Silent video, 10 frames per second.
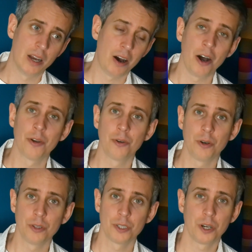Hartnell
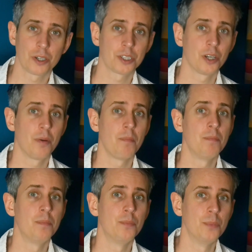or the Doctor
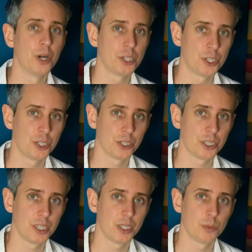much
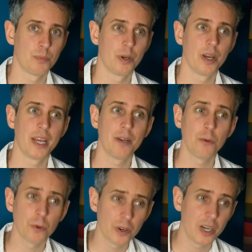justice, but he
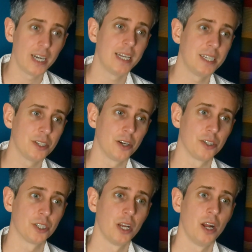really
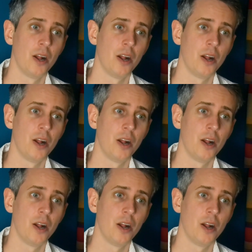does